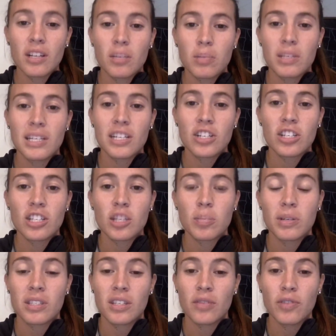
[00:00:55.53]
position
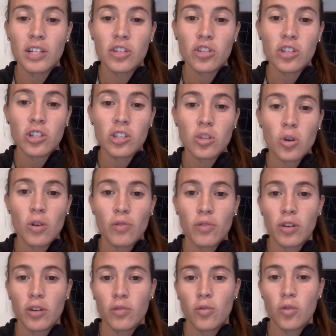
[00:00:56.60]
specific drills. So if
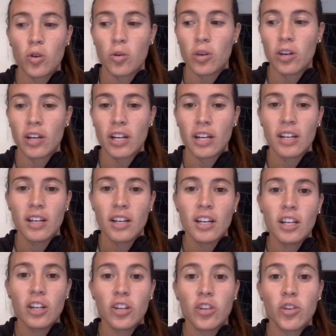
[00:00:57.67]
you're a forward and
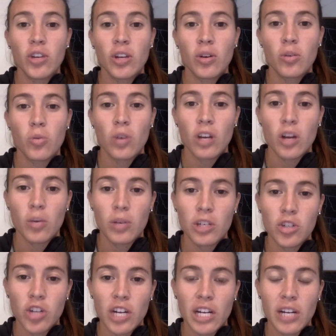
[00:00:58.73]
you're doing one-on-one
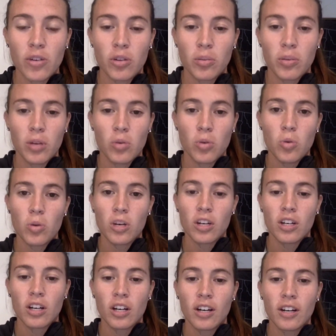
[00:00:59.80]
training with me, we'll
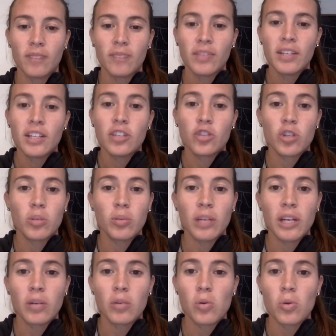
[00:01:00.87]
work on
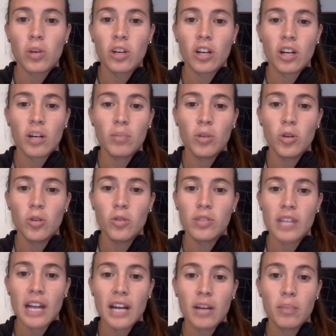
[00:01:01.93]
dribbling, we'll work on moves,
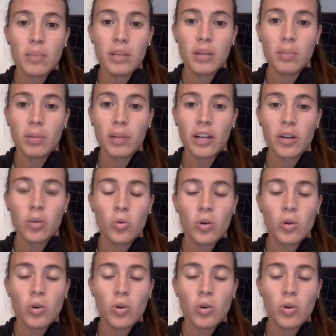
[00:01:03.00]
how to beat a player